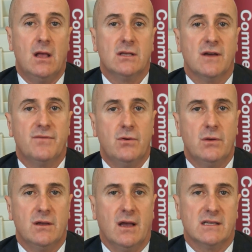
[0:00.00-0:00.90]
So if
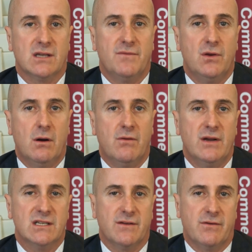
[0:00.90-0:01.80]
you are at
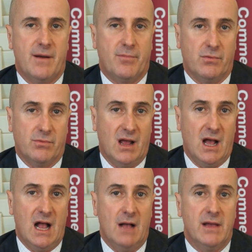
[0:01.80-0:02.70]
risk of irreparable
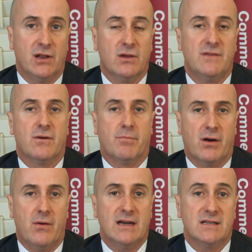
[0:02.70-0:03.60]
harm and looking for a
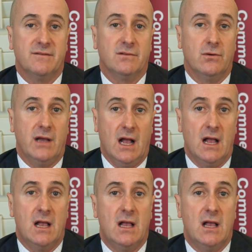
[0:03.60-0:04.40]
proactive lawyer